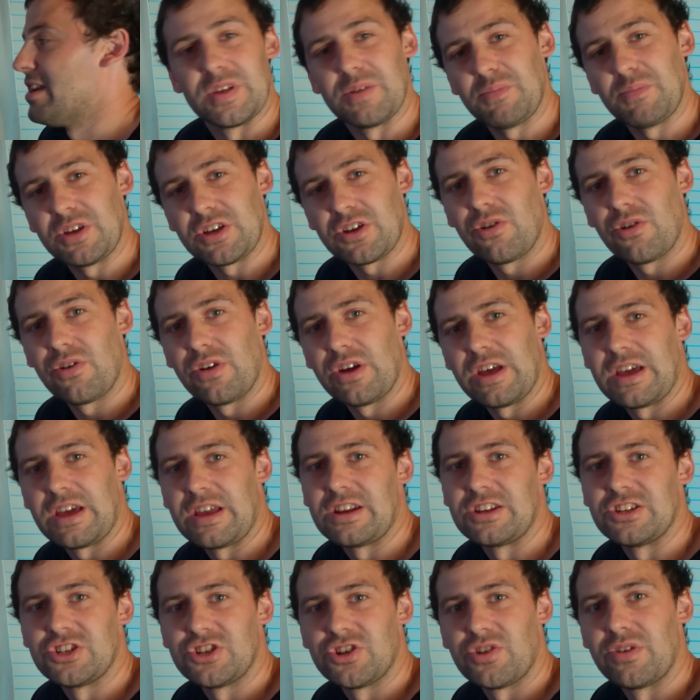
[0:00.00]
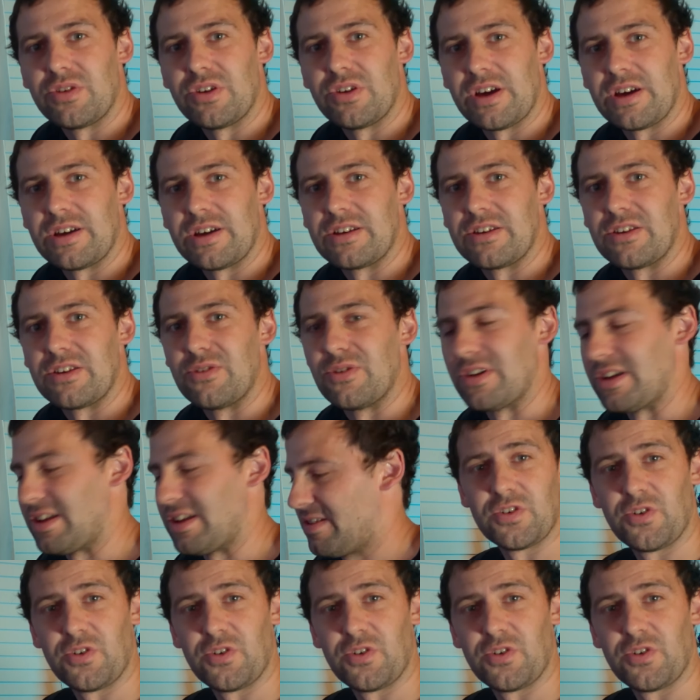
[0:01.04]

Let me go ahead and show you how to do it.